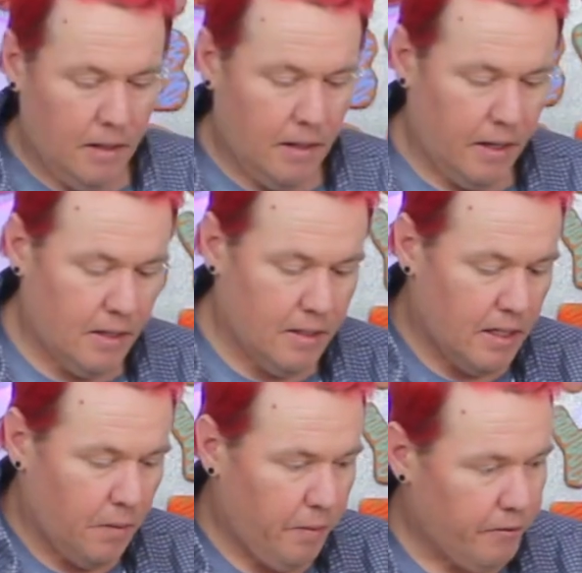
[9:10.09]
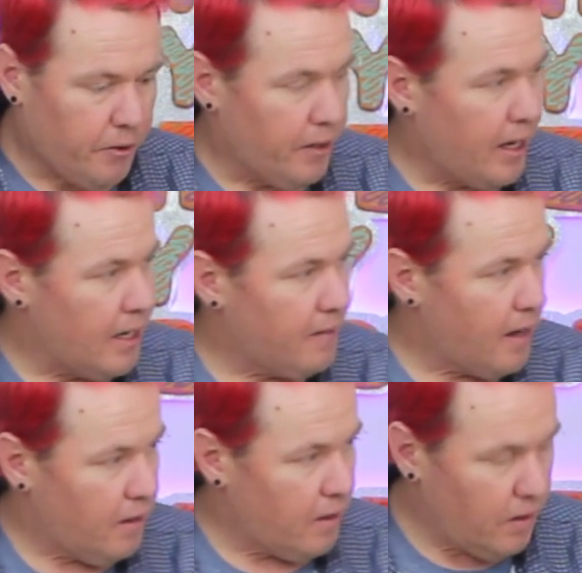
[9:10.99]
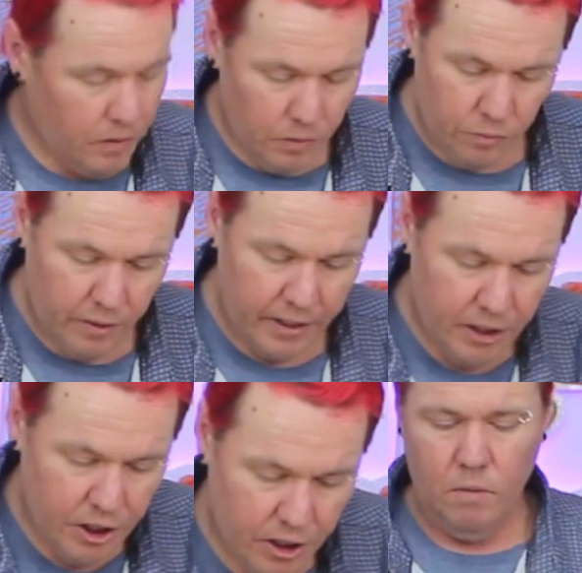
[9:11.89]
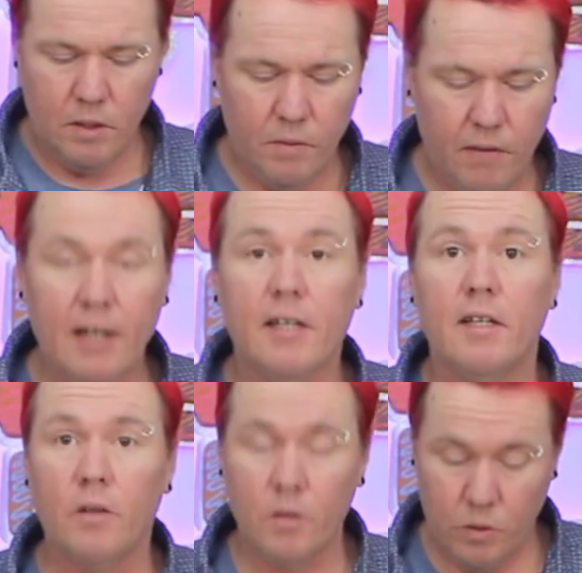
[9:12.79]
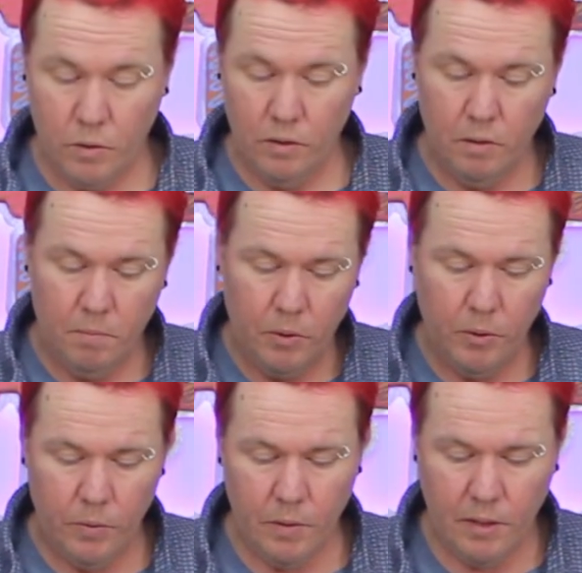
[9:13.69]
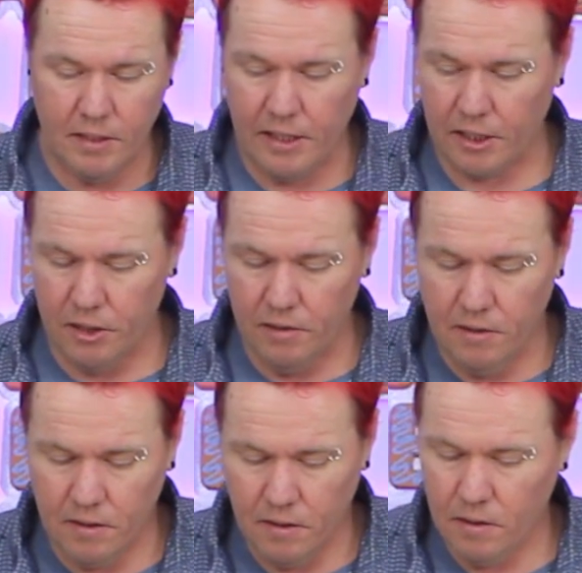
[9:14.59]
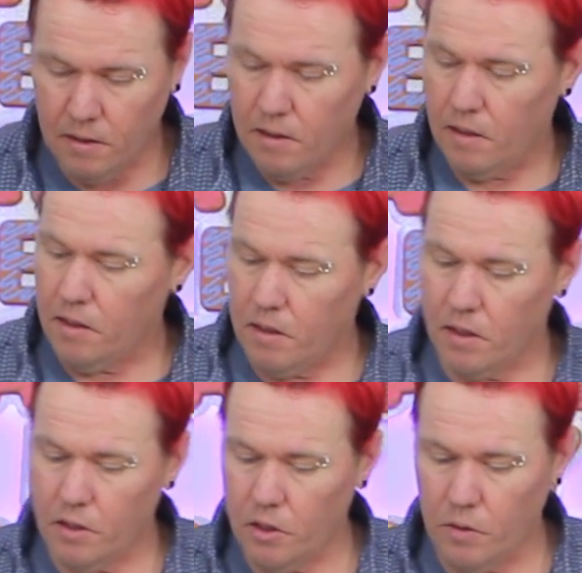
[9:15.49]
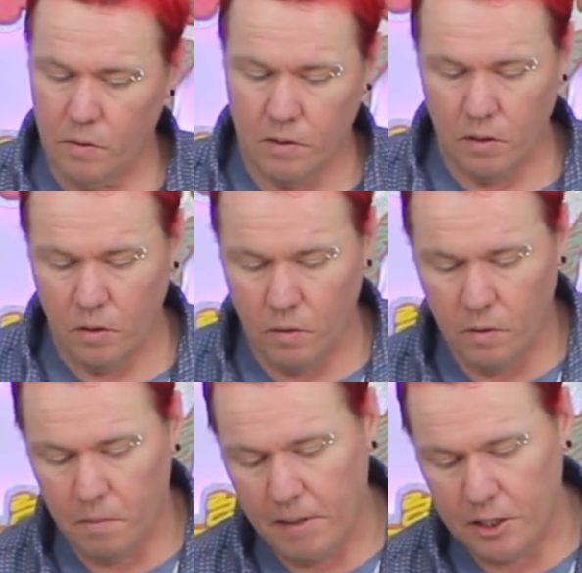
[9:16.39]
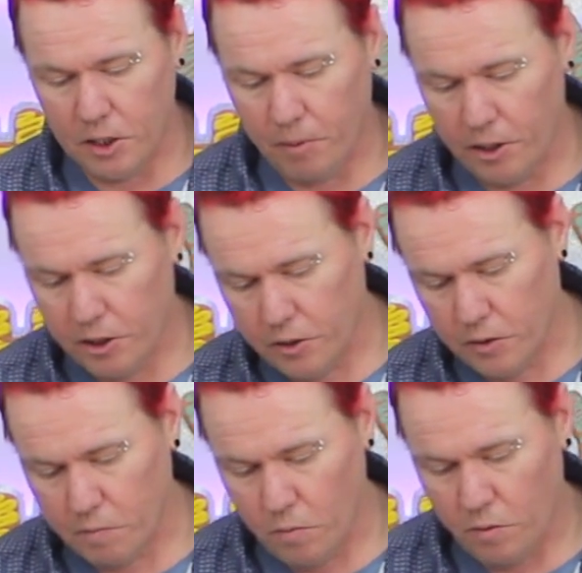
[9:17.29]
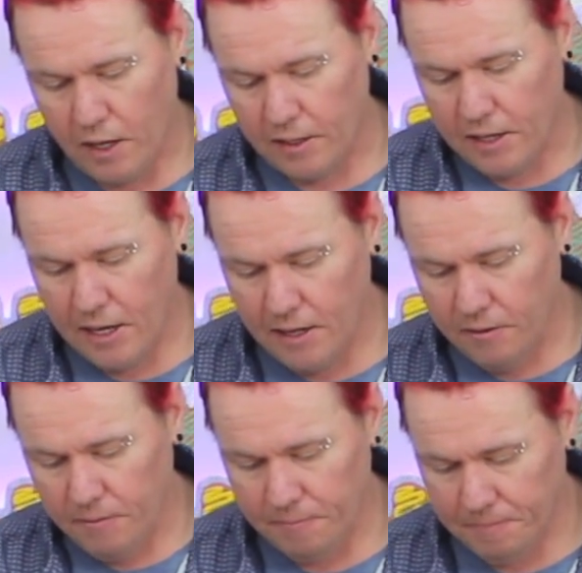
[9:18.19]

Now you can see we've created that ridge. Once we've added in those 2 little blue sections, you can use your magic brush to smooth that down